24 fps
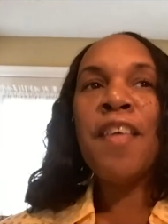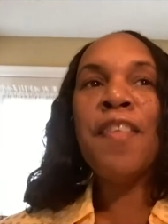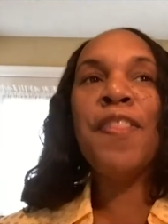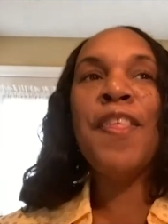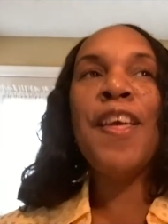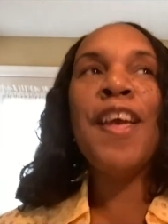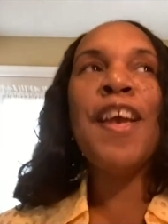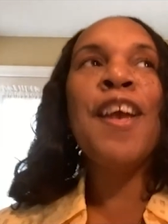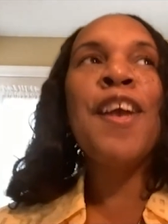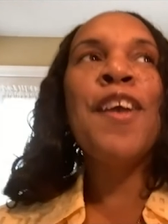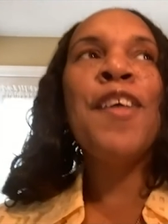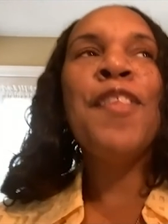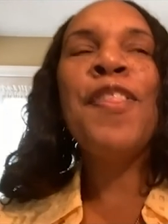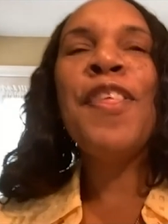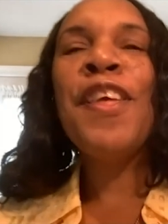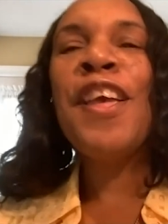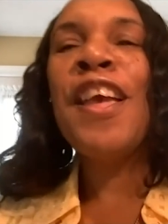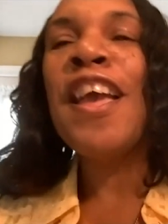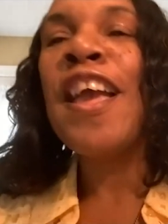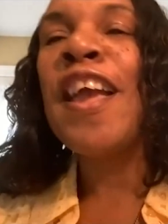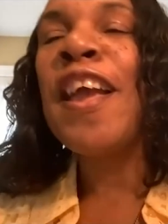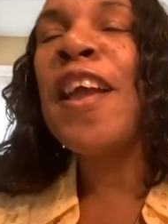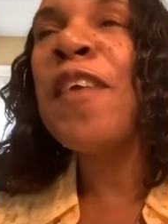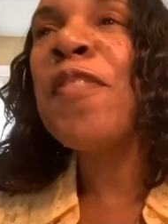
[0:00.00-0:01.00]
An- the,
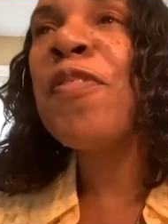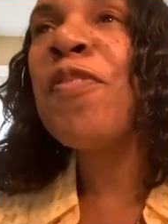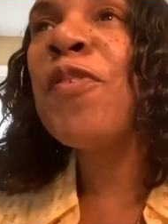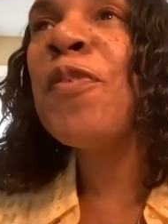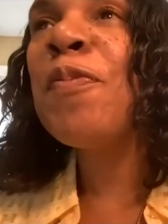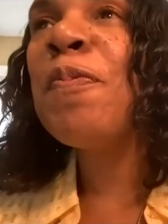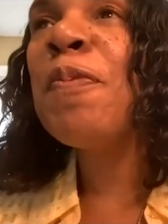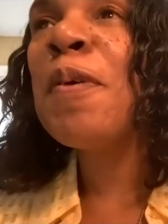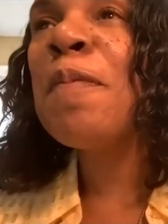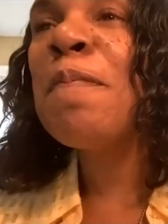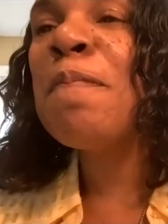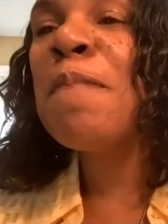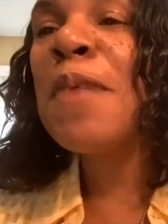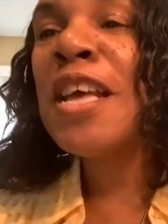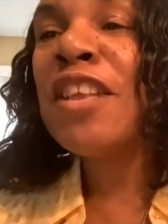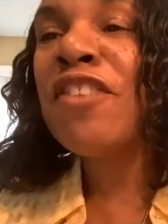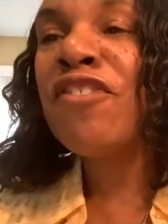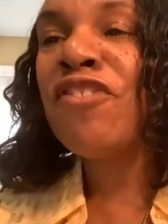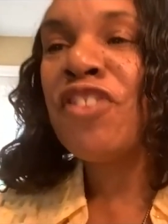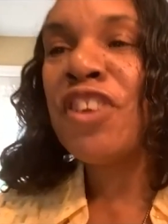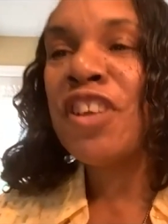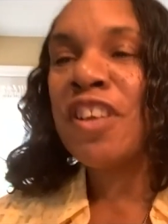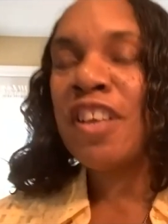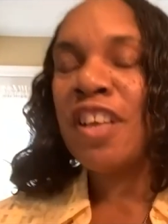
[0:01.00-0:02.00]
the
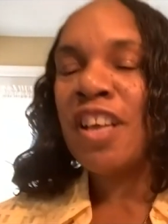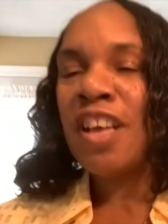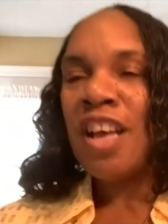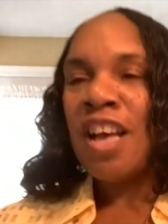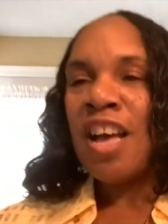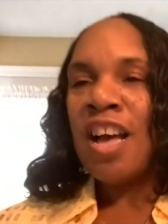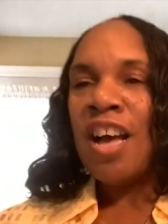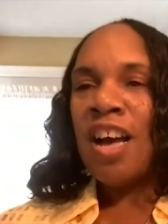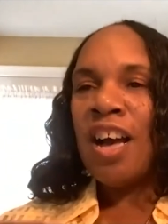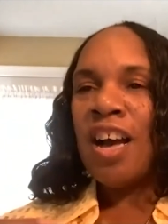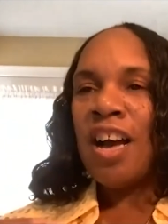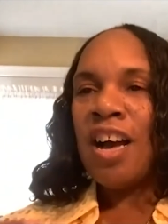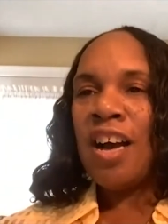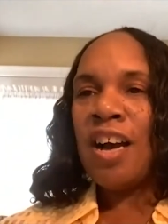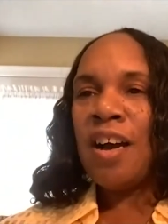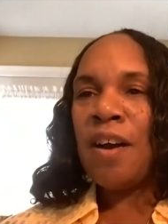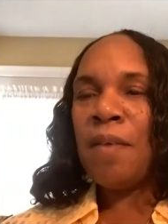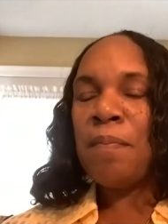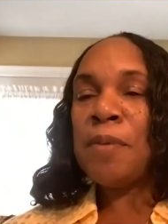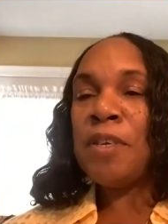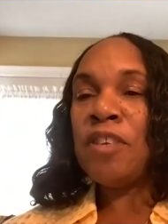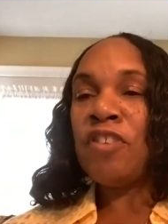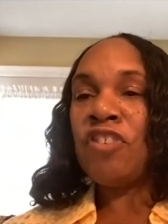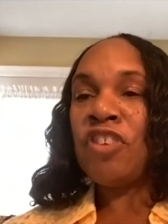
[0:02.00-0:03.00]
anthropometric uh,
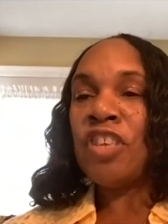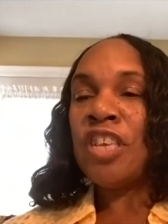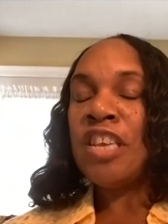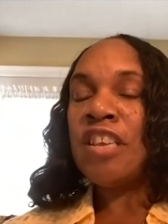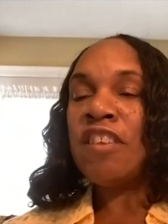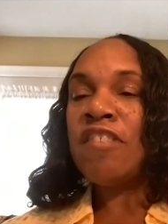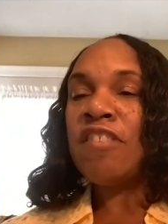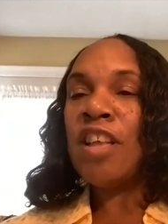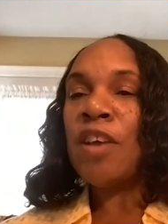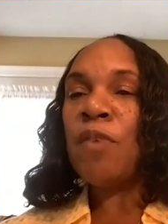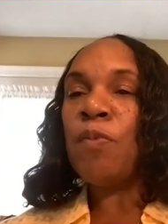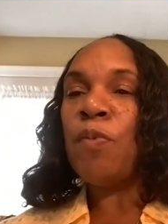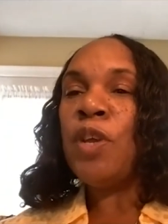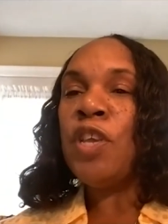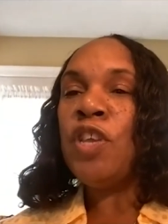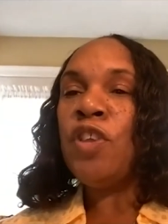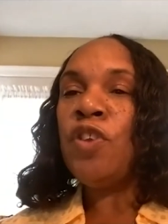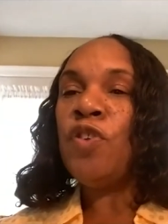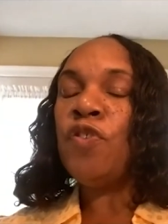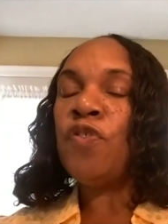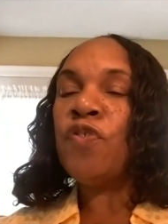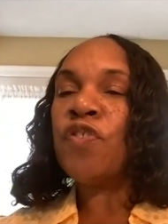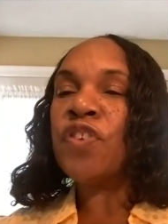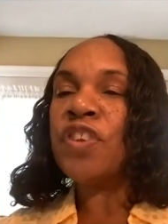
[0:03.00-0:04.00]
machines that we
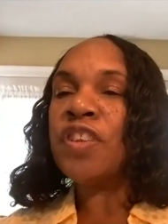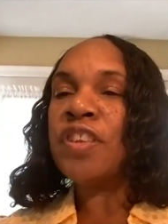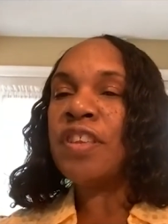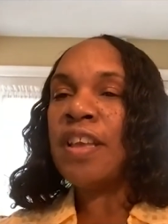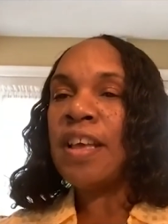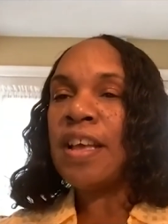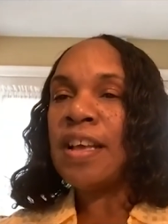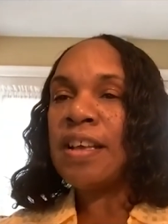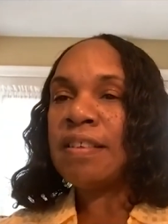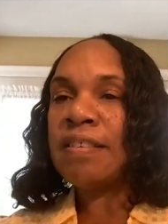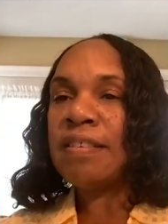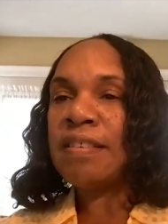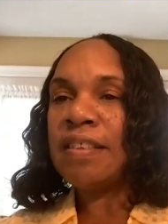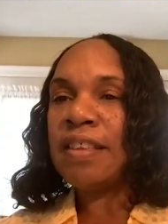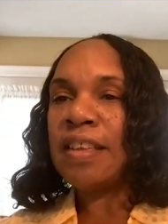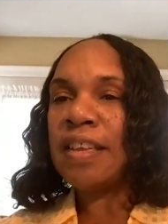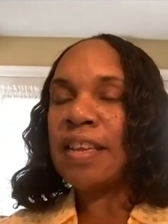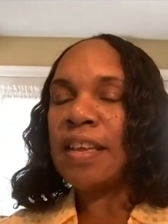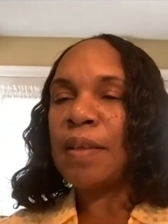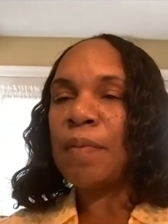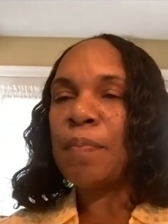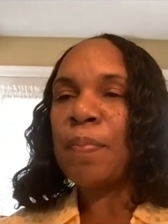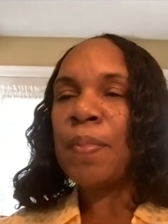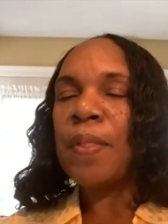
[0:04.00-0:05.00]
use for
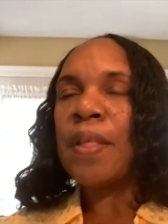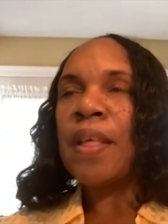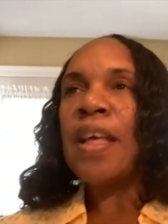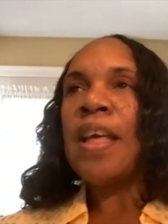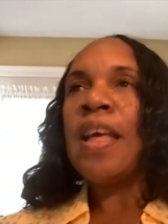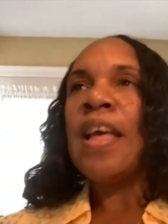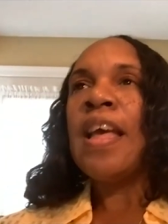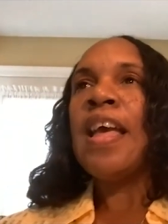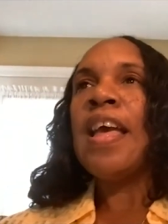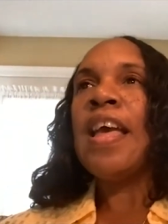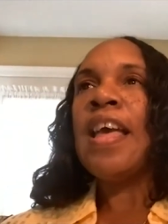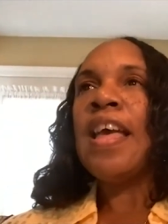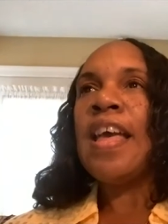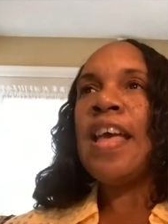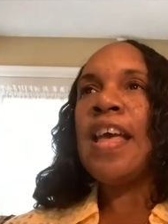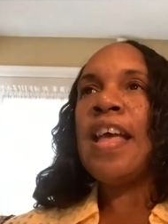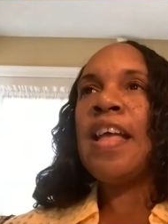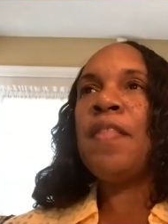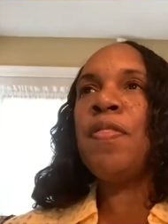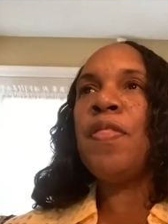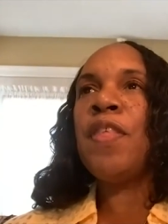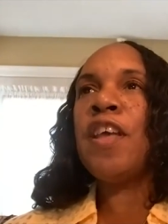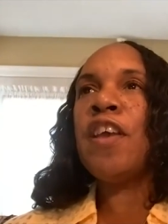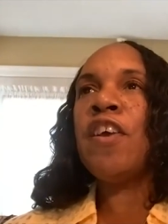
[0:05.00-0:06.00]
testing,
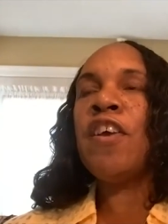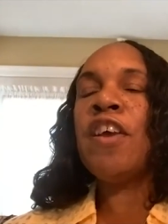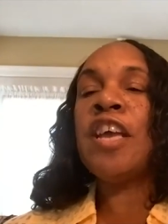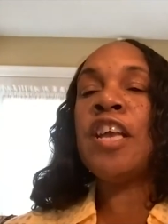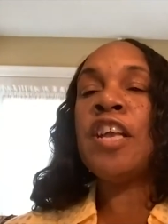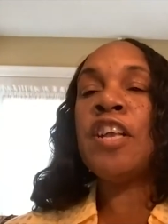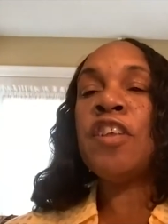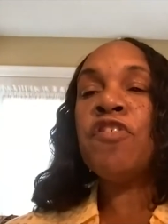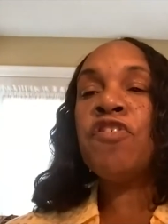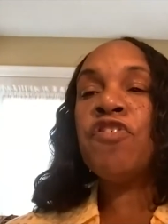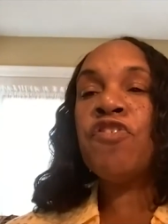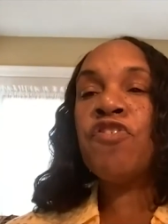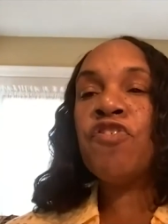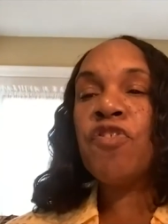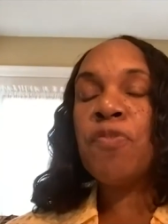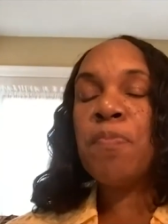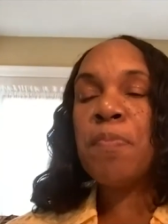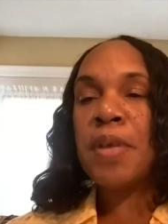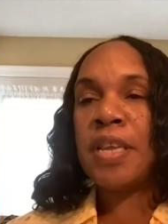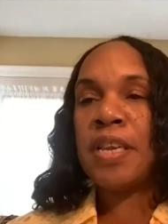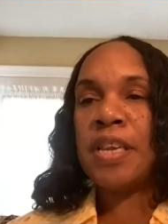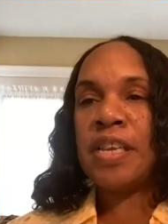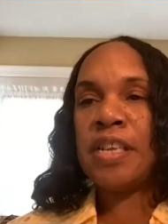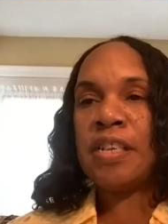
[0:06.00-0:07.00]
and they're
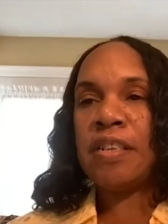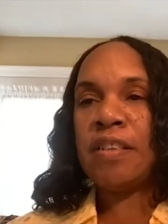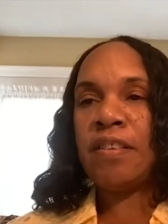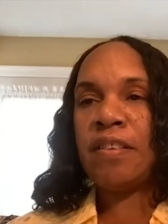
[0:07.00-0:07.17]
instrumented